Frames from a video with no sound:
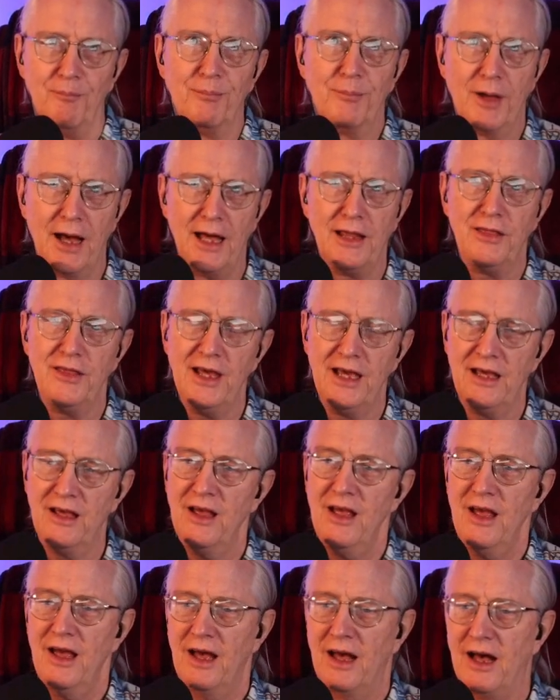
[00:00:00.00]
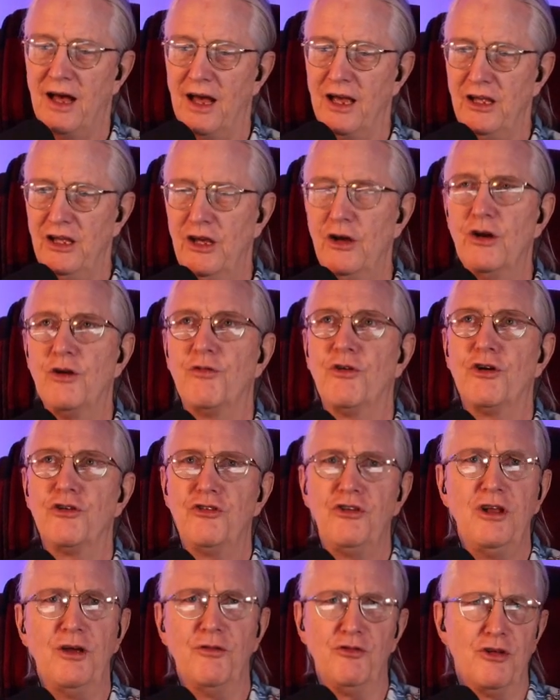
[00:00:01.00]
I think
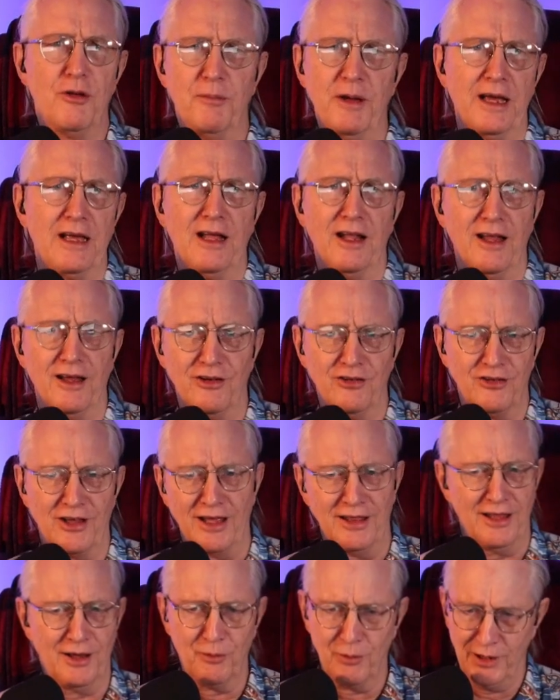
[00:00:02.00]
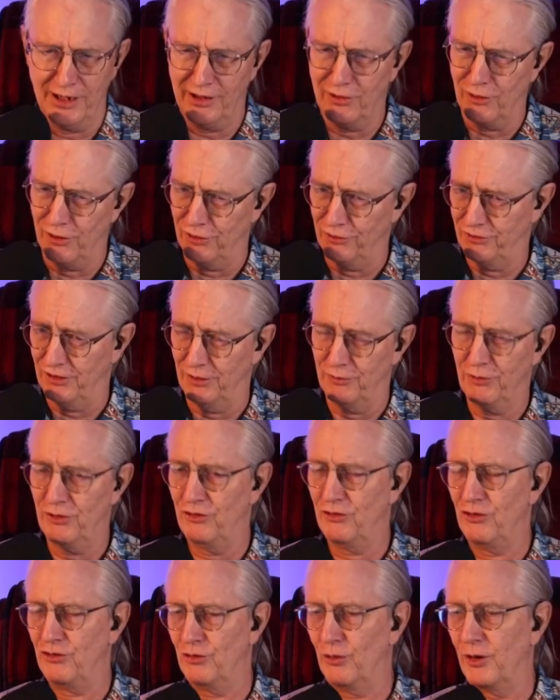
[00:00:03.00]
University of Temecula is, I think, what he calls it,
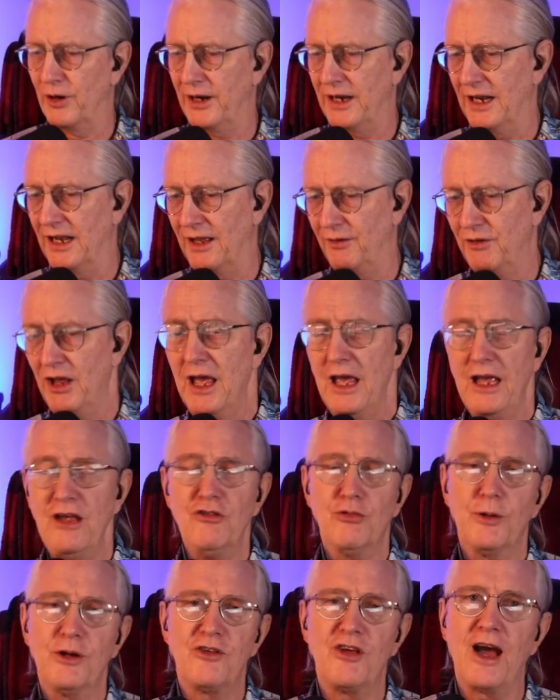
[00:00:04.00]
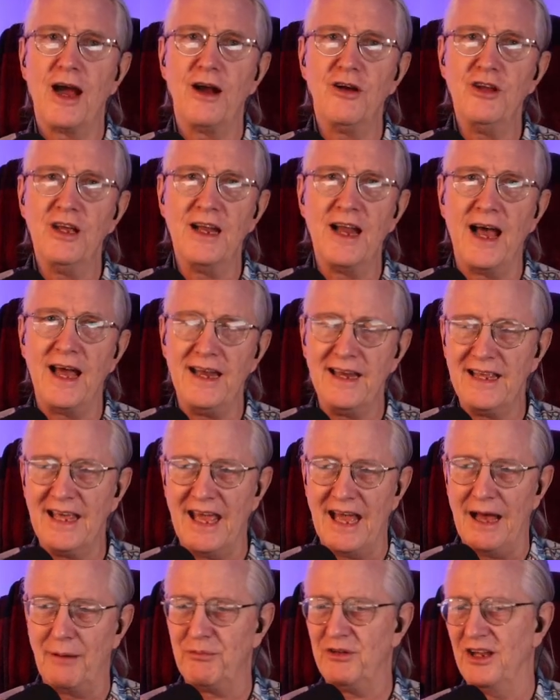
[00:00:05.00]
because there's where he lived. He's a retired United
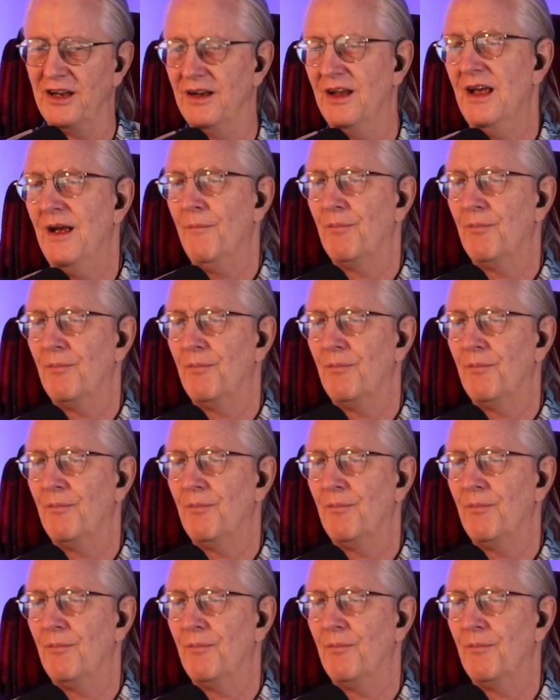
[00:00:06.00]
captain.